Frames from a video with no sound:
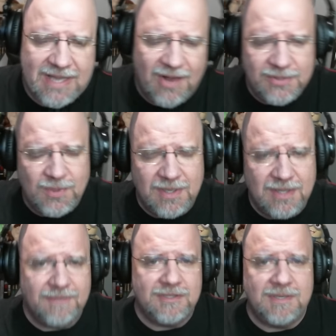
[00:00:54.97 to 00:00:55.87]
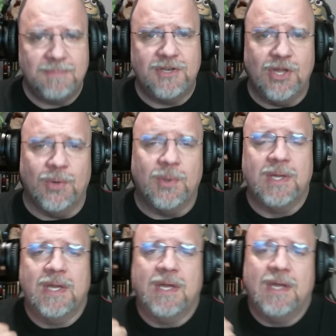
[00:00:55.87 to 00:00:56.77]
I always want to look for something new.
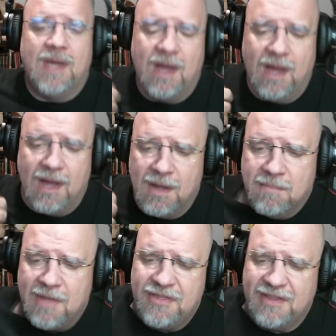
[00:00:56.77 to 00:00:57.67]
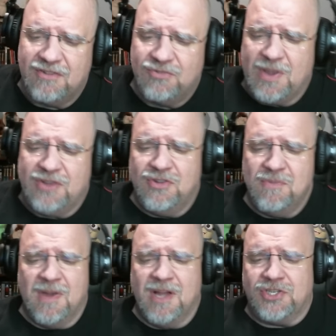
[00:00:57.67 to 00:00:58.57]
Um, I think there's way too
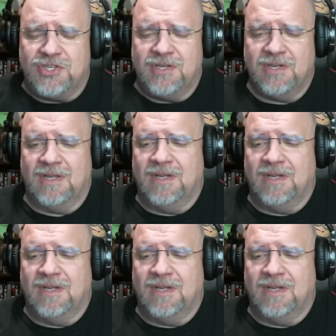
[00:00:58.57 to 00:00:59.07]
much